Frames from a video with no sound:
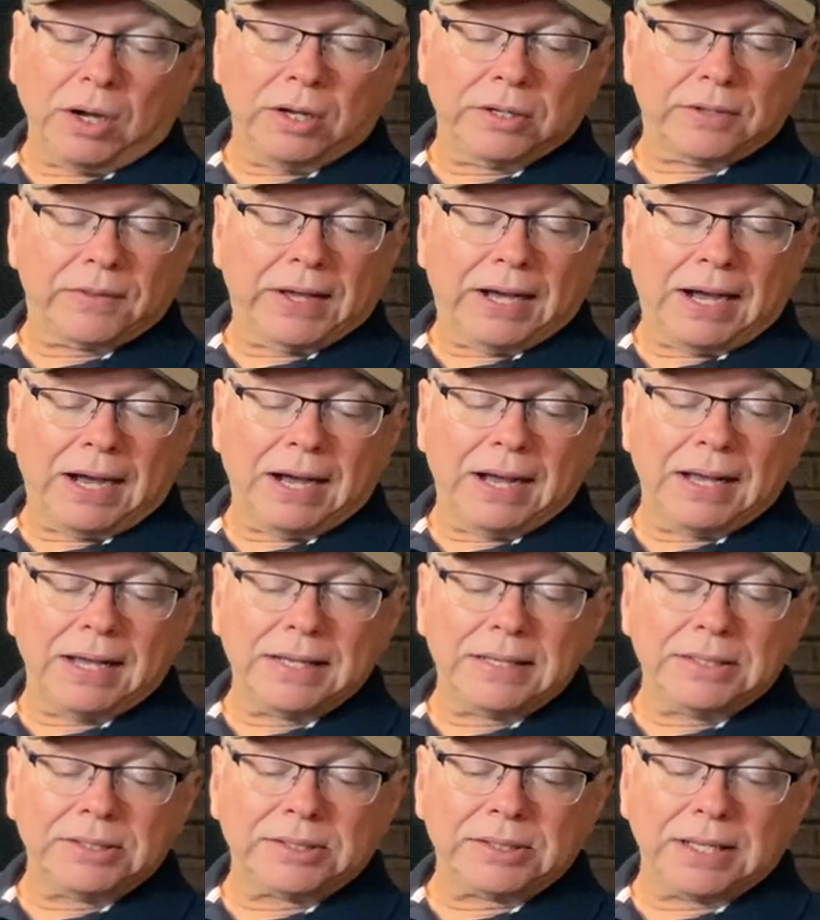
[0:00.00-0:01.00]
on to the
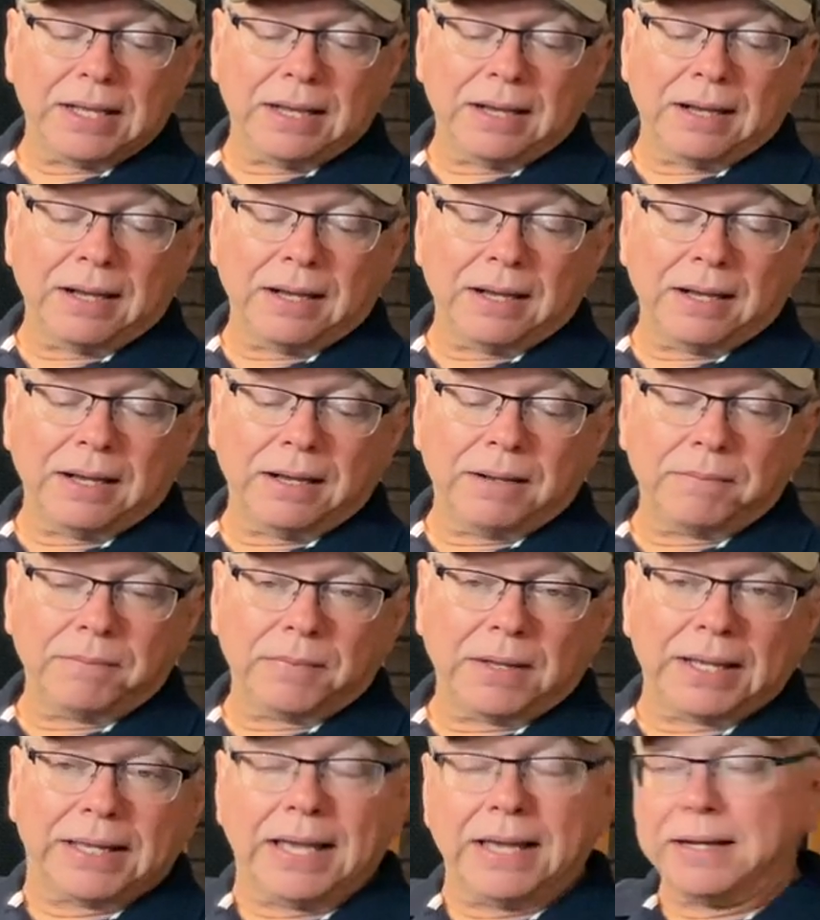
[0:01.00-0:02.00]
highs. Um,
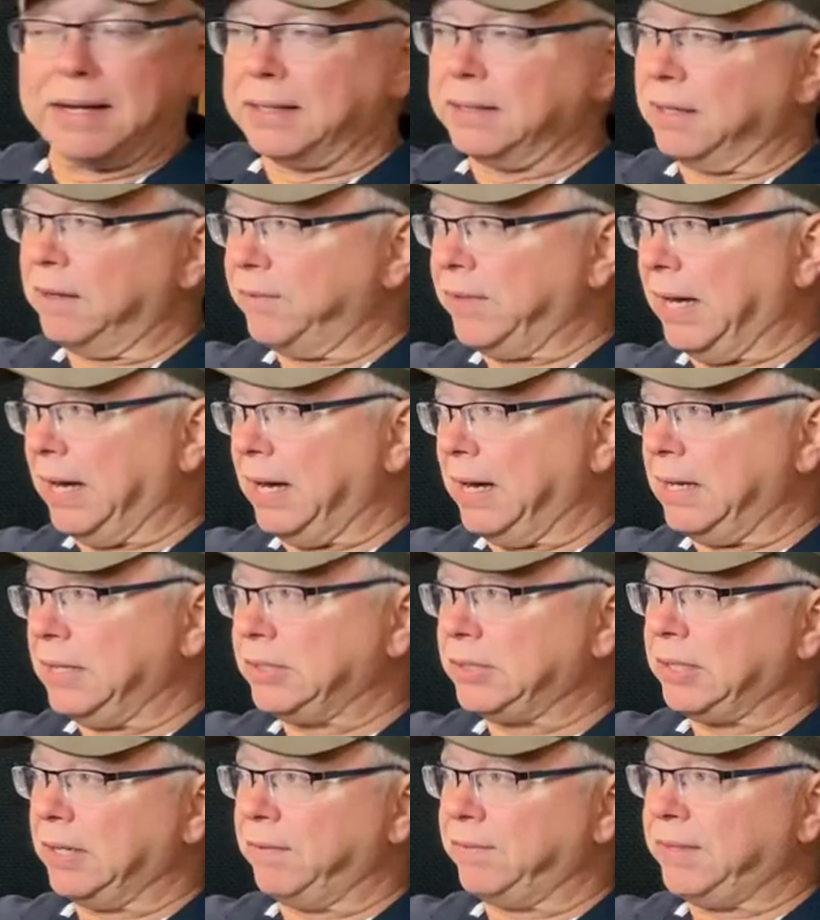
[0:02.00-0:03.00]
again, I love the
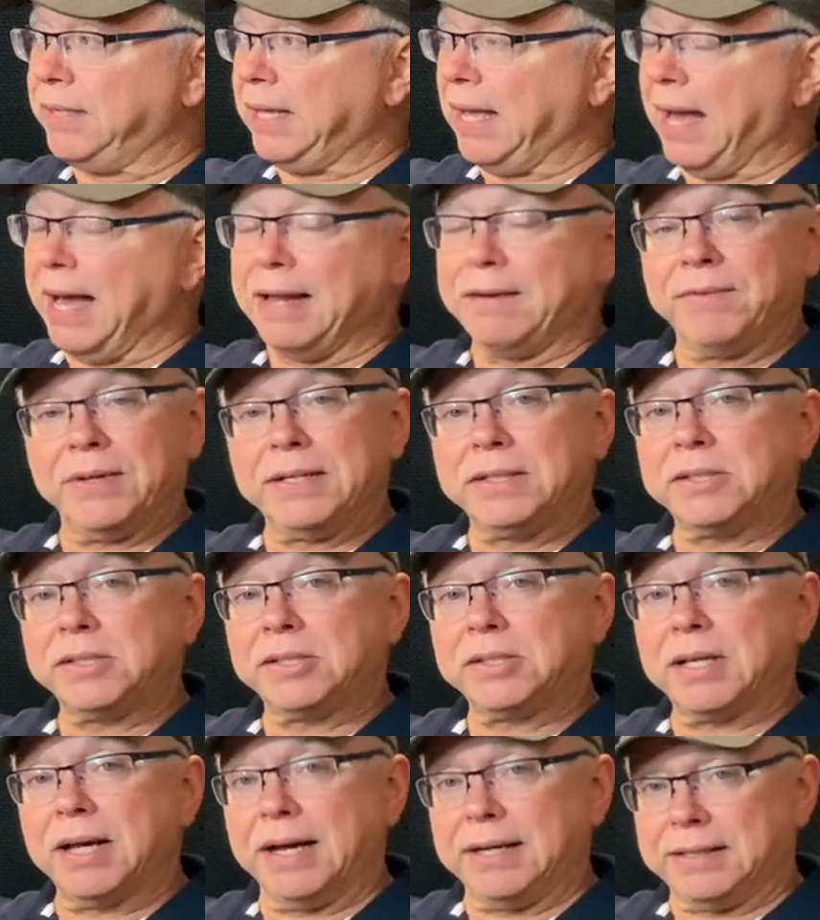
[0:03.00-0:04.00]
highs of the
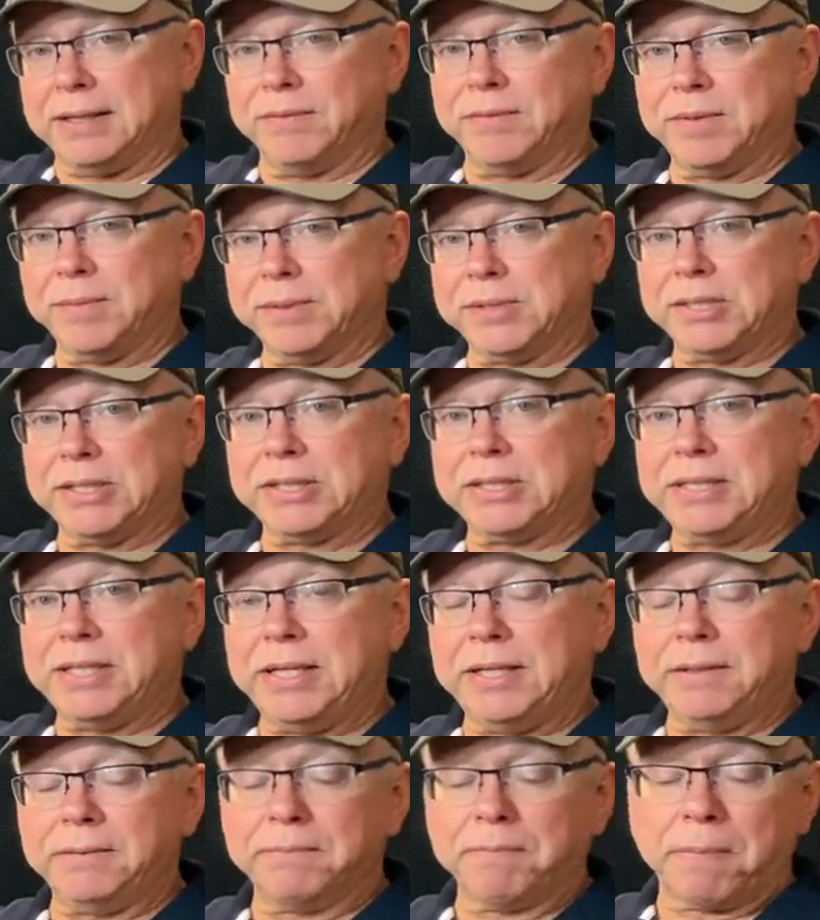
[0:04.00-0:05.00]
Advents. I had given them a
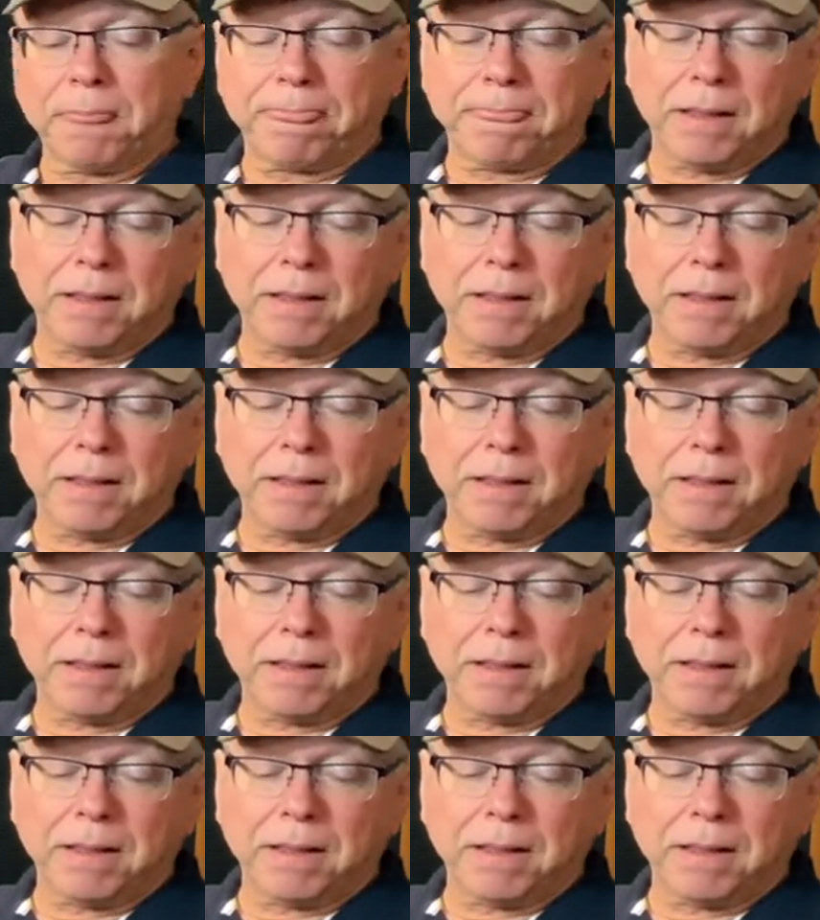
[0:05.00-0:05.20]
16.